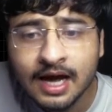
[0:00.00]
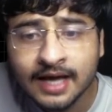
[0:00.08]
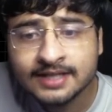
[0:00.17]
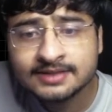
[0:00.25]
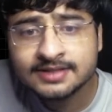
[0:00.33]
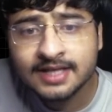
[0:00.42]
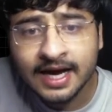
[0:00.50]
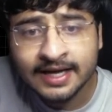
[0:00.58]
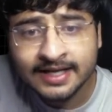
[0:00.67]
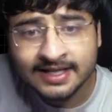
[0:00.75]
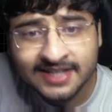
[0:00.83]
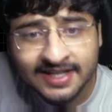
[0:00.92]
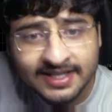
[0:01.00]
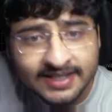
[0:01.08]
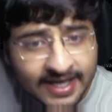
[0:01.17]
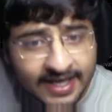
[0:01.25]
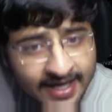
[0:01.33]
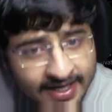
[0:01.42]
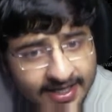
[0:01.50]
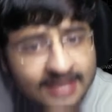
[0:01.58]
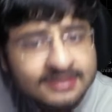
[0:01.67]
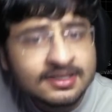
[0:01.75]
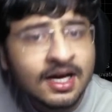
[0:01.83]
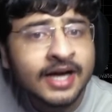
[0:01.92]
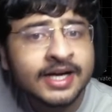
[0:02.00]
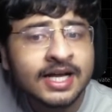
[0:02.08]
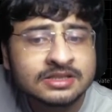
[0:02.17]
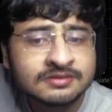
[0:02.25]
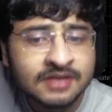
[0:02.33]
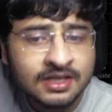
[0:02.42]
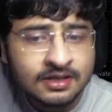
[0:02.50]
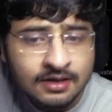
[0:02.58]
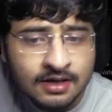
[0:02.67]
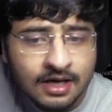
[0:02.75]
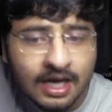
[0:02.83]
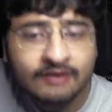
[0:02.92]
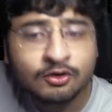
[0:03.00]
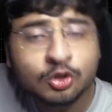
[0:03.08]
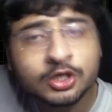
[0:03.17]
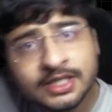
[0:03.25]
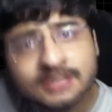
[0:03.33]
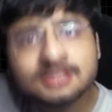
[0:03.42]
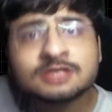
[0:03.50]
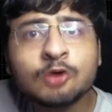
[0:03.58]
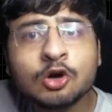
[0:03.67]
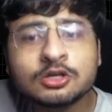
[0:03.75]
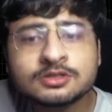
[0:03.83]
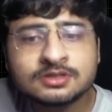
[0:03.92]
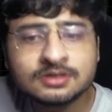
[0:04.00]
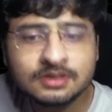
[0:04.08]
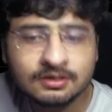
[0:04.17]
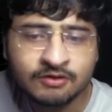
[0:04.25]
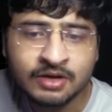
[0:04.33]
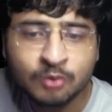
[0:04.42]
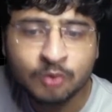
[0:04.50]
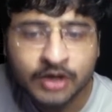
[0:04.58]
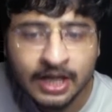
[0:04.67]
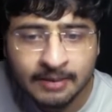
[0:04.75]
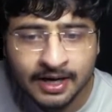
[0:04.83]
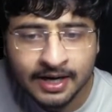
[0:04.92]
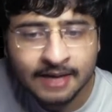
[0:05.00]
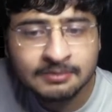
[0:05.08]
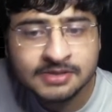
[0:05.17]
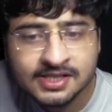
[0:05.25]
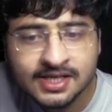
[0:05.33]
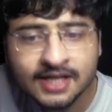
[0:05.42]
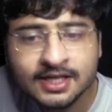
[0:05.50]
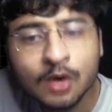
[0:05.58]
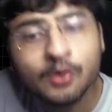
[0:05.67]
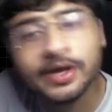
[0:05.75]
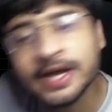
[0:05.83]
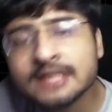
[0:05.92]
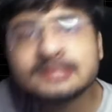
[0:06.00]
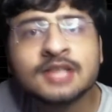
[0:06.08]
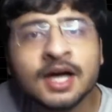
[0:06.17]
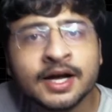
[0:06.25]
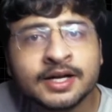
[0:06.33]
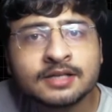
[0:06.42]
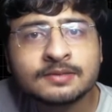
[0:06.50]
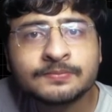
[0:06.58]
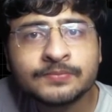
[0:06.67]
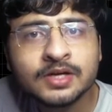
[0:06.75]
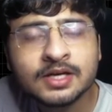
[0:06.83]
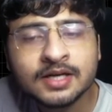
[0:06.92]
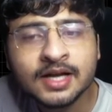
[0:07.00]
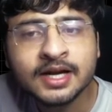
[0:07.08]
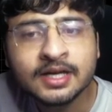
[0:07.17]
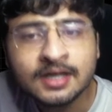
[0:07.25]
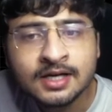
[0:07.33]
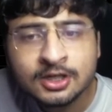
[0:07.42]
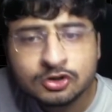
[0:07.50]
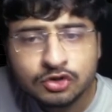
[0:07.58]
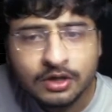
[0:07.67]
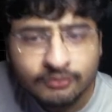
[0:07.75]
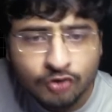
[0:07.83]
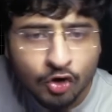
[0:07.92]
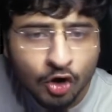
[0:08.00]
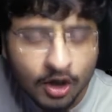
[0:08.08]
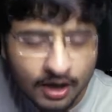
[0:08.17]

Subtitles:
I can say I can treat 8 as the height as well. I have rotated this box one more time and I'm seeing that now 8 is the height, right? So I've